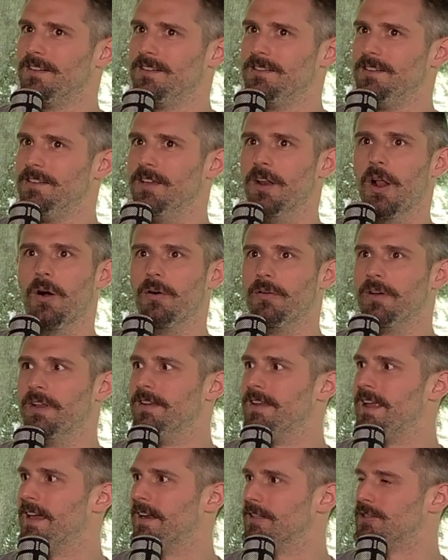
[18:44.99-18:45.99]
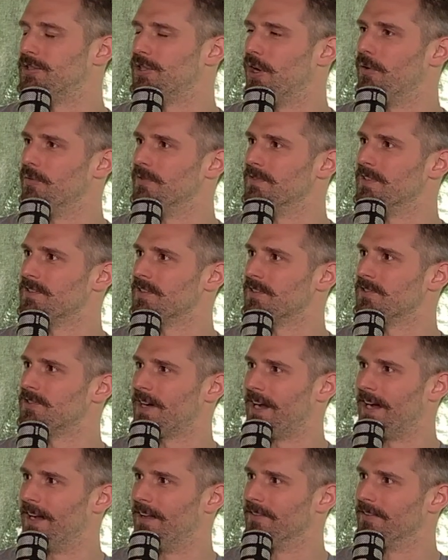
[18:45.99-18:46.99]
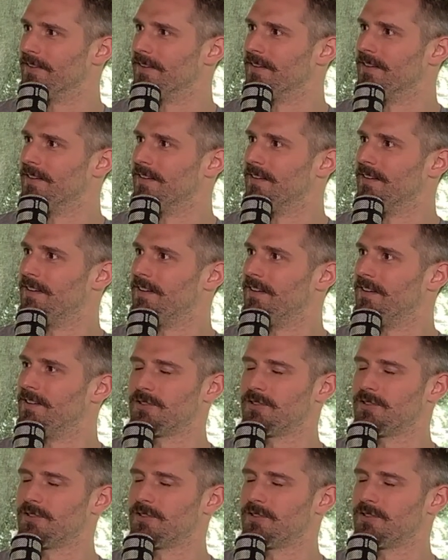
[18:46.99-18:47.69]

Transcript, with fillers: you know Indiana Jones as a child. Mm-hmm. Yeah.